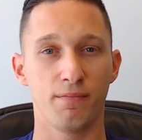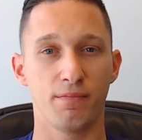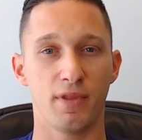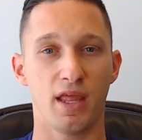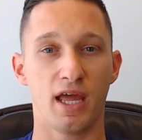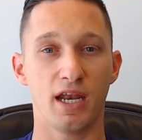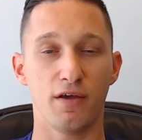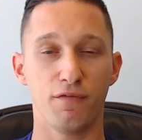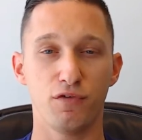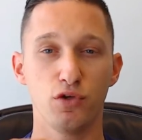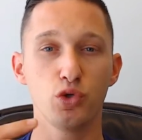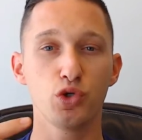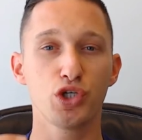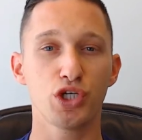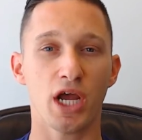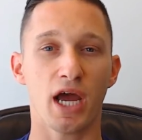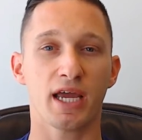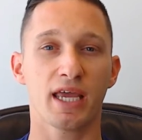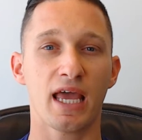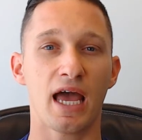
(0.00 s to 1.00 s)
And if you
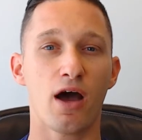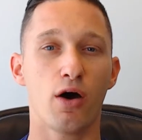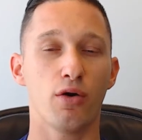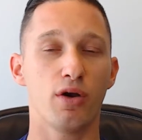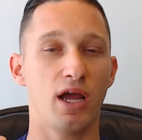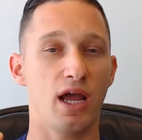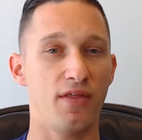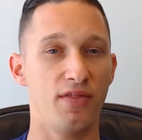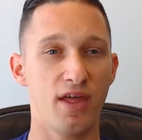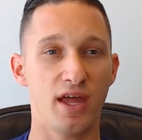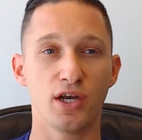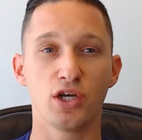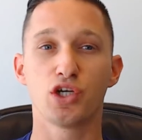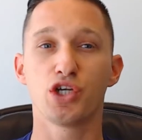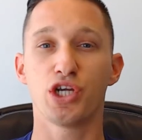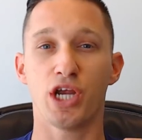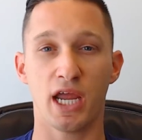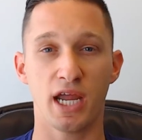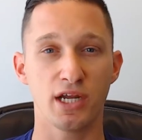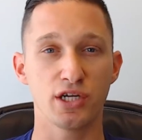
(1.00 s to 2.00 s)
check out and then
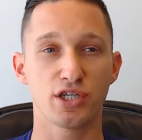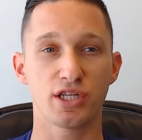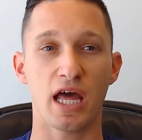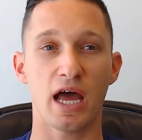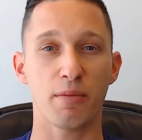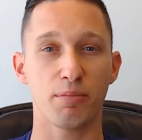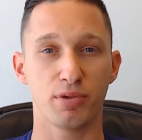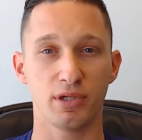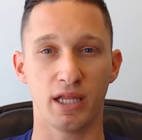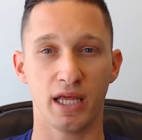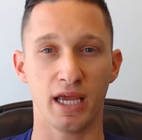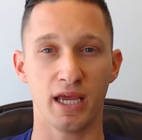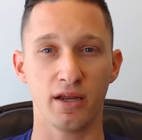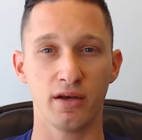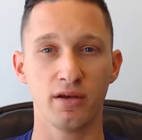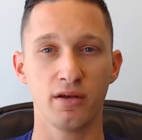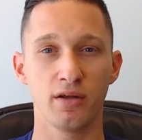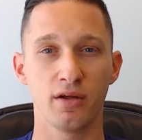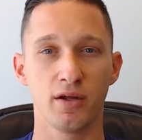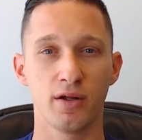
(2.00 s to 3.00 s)
change that plan,